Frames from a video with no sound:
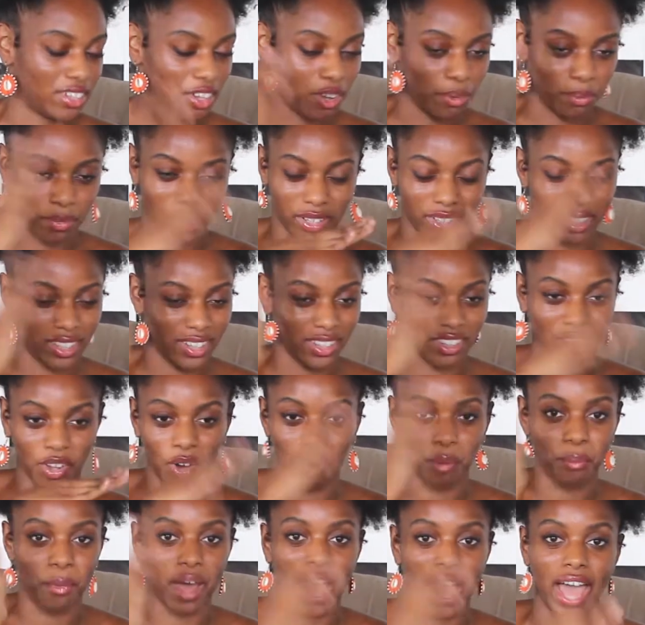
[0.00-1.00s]

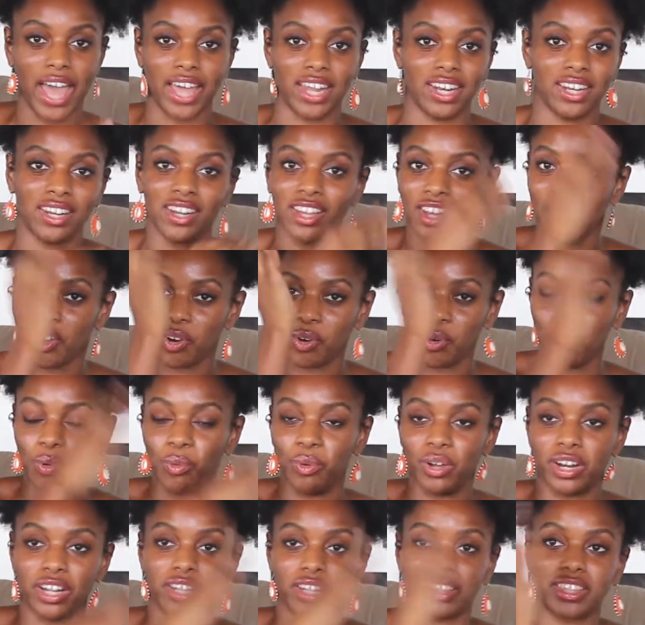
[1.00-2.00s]
No man who
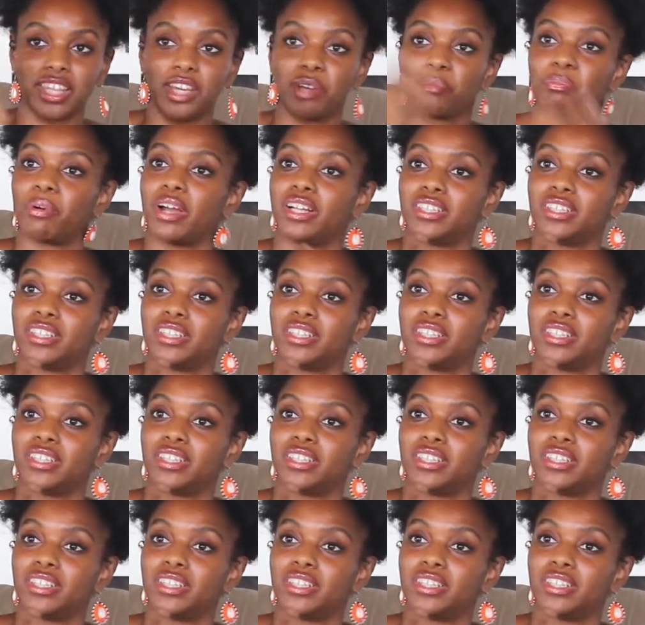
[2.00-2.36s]
wouldn't think